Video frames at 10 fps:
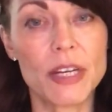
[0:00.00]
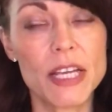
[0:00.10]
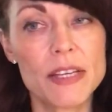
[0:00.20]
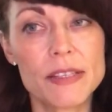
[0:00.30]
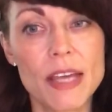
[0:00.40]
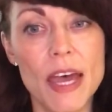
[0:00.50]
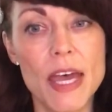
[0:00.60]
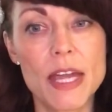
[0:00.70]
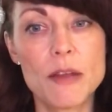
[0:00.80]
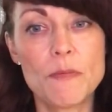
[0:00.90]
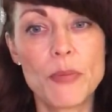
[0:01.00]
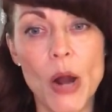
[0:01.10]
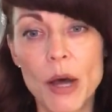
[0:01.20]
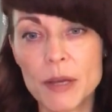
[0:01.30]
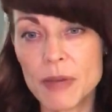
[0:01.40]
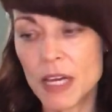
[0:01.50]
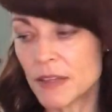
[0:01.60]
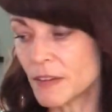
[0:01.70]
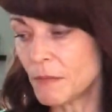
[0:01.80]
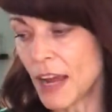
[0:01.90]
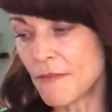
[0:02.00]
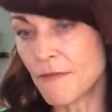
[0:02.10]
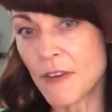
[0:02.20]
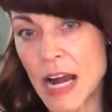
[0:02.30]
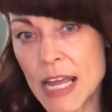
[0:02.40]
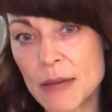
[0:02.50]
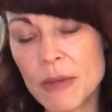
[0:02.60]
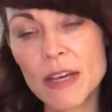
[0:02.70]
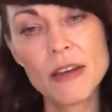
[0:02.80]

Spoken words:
And he said probably because of my frame,